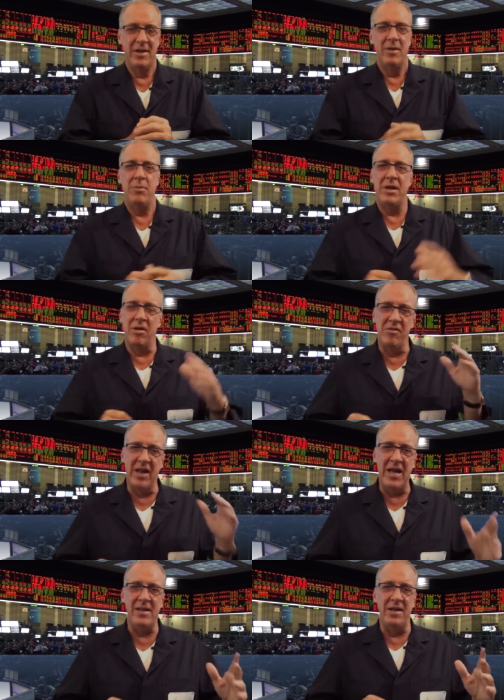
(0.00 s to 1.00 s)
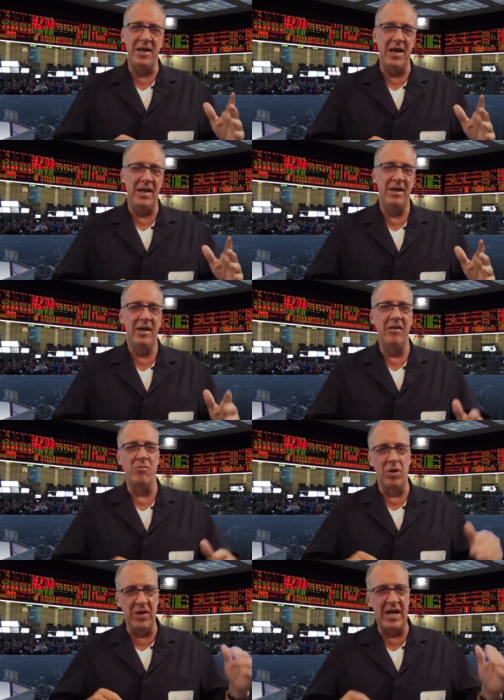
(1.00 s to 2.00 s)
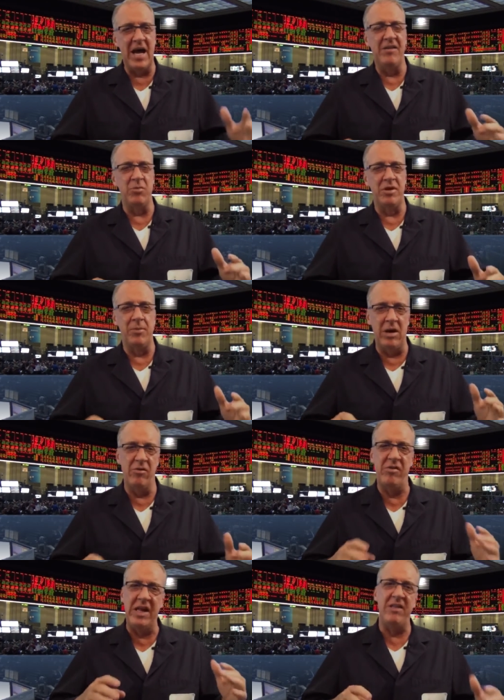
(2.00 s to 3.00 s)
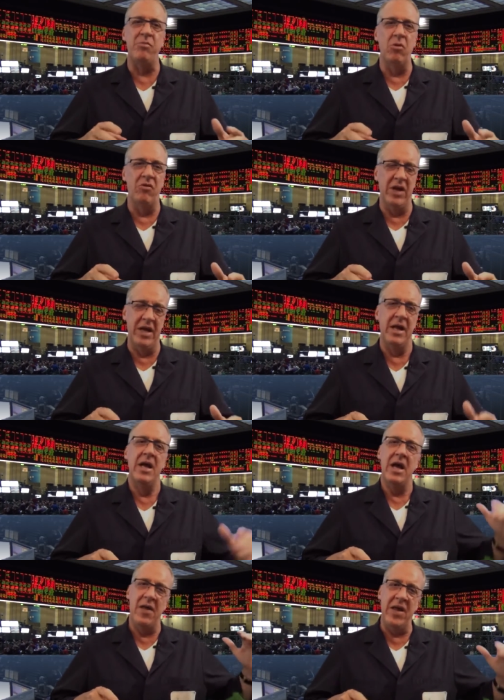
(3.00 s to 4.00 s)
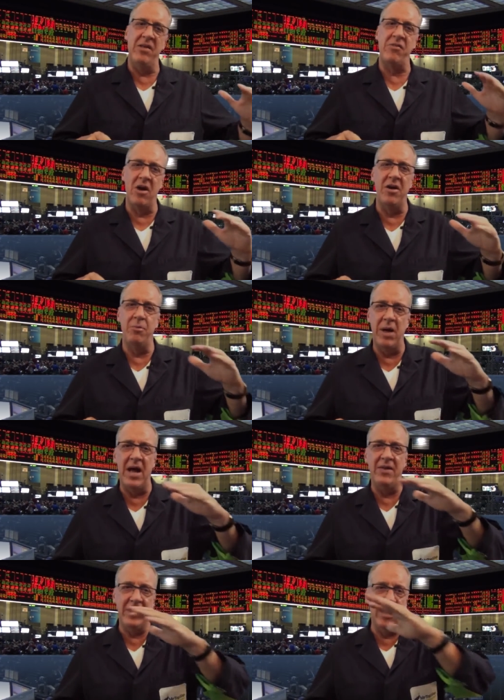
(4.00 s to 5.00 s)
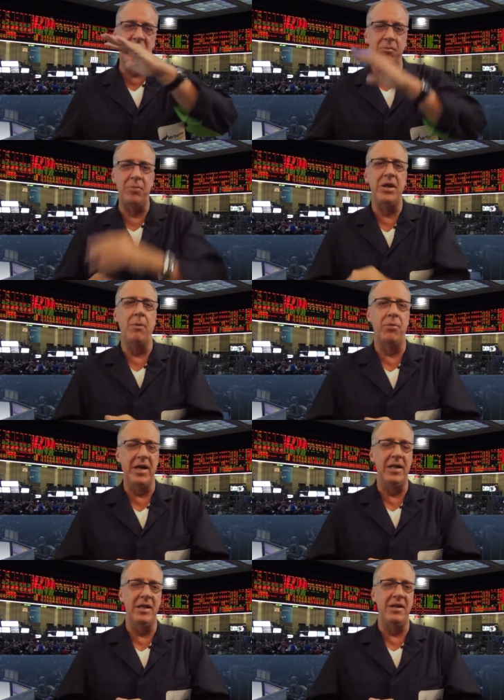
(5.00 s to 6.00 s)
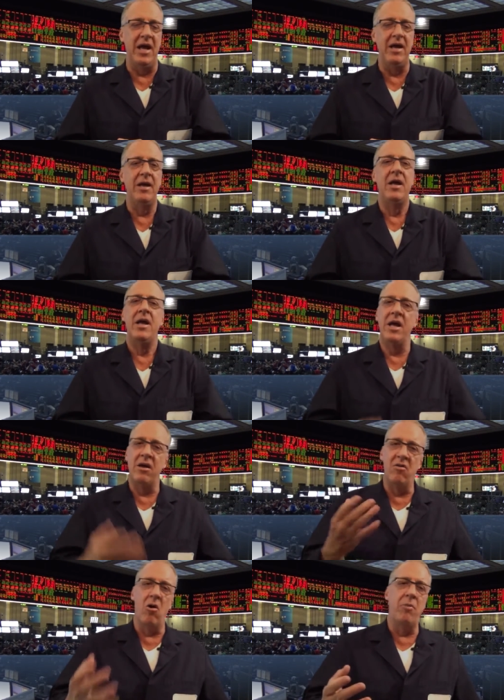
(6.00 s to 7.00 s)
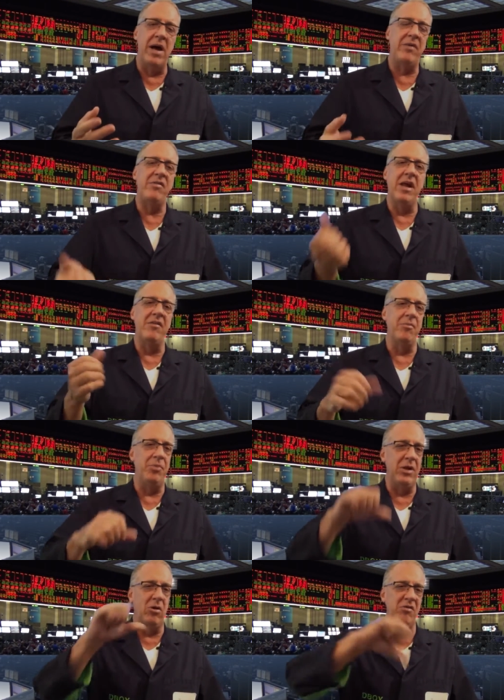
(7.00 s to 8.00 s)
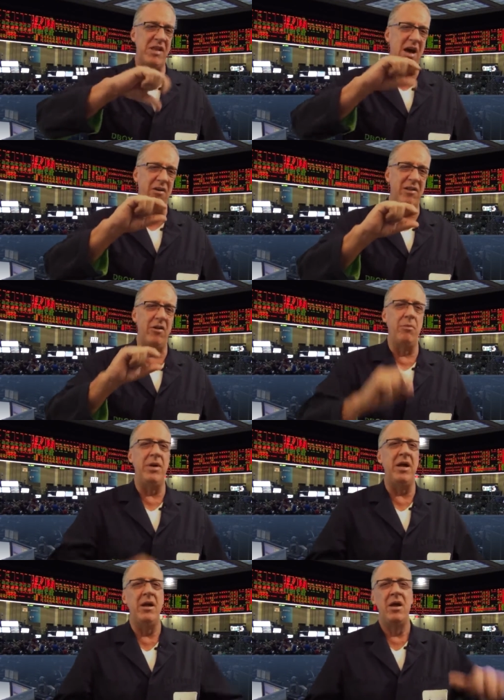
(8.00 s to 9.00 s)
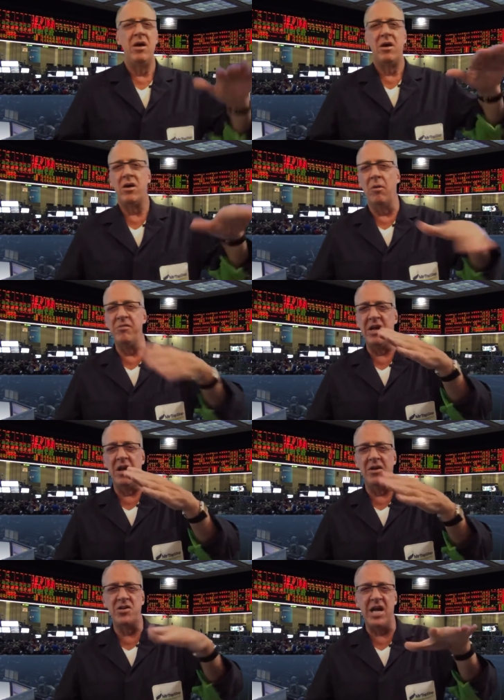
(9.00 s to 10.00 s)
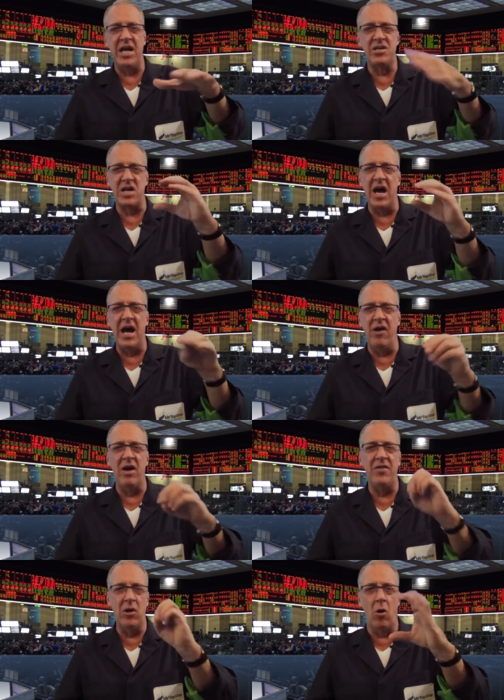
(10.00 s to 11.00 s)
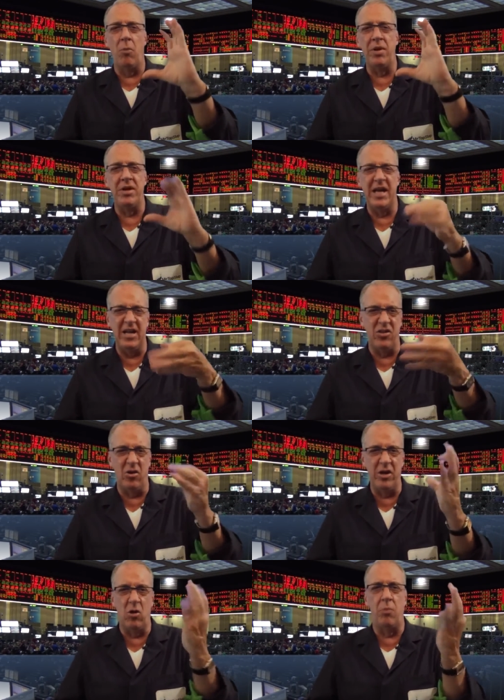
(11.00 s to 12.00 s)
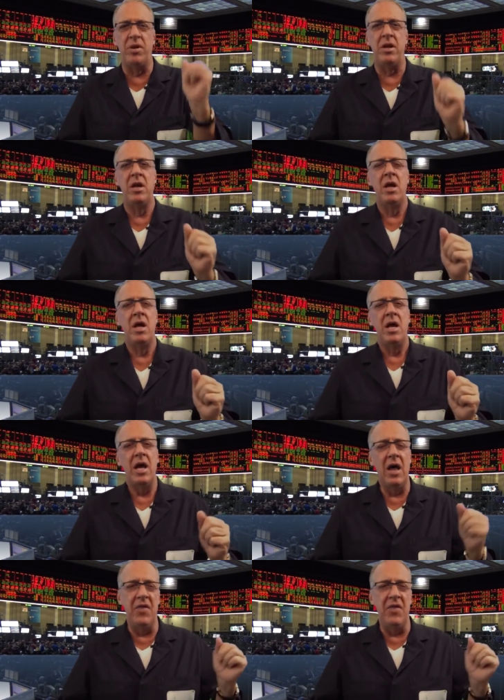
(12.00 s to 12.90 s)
Because late in the day is when the guys with the better seats move in, and they started buying the S&P up late in the day. In Globex, the S&P goes down a little bit, comes in unchanged, the higher on the open, the 830 open, and